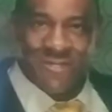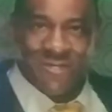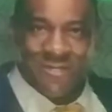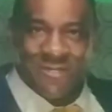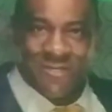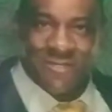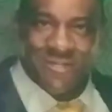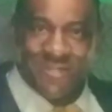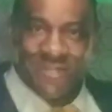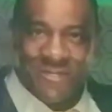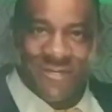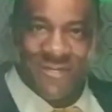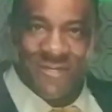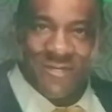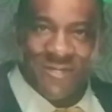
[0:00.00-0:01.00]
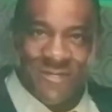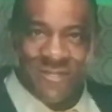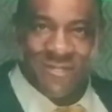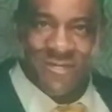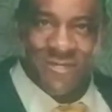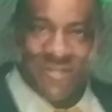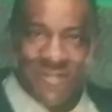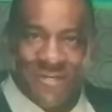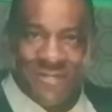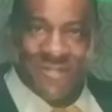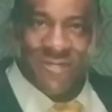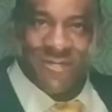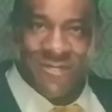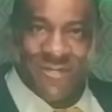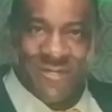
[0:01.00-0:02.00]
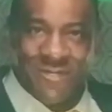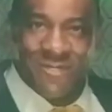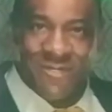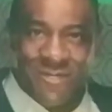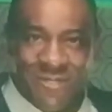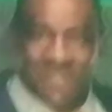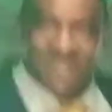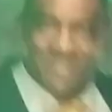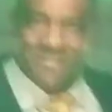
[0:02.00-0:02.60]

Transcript: of what is it? Reality